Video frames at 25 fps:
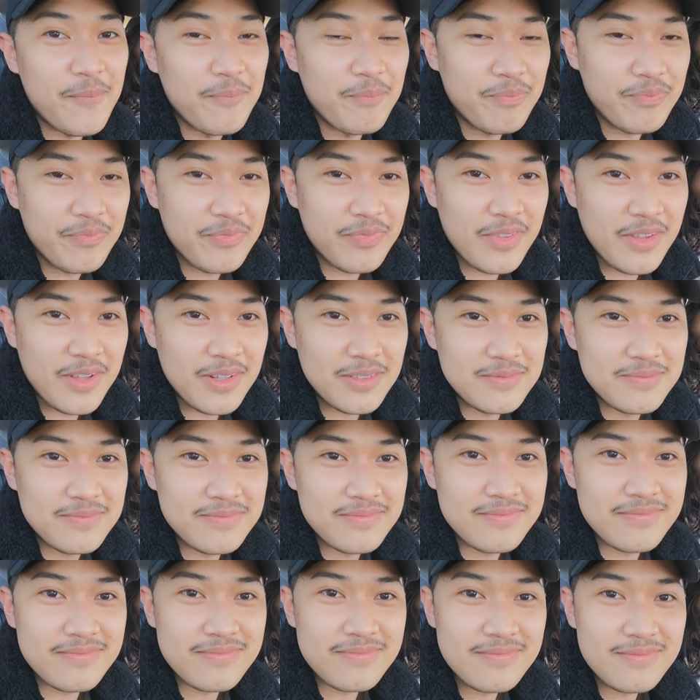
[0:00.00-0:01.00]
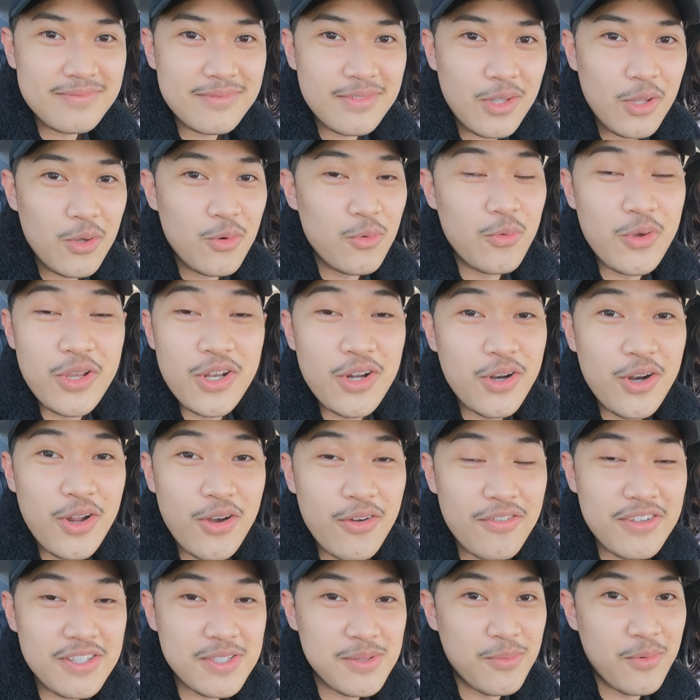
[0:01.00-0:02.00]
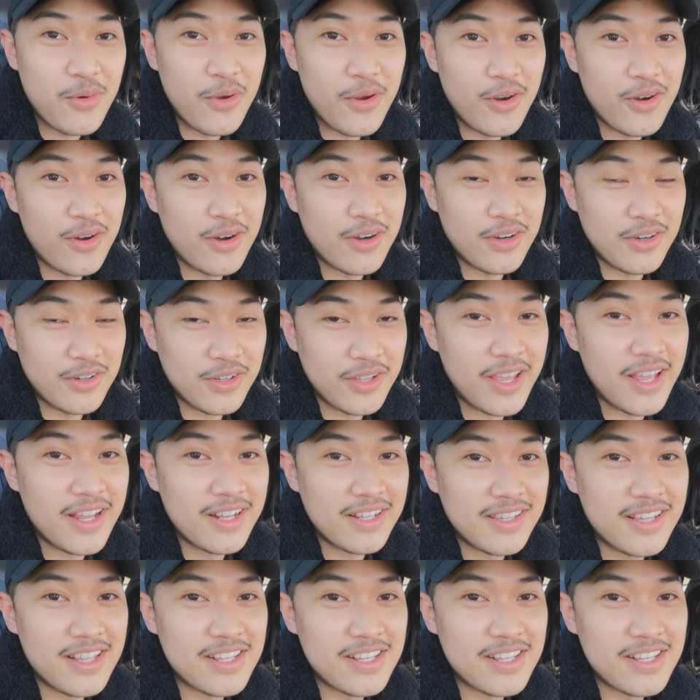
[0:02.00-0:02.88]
don't know if it's a boy or a girl yet. We though. don't know if it's a boy or a girl yet,